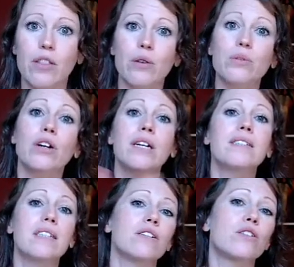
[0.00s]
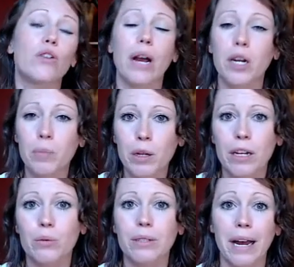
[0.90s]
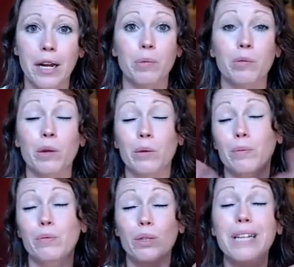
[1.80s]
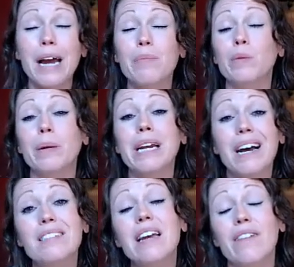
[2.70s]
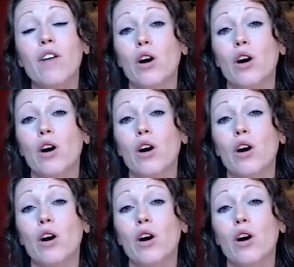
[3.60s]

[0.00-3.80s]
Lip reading: Those are considered credible and reliable because they have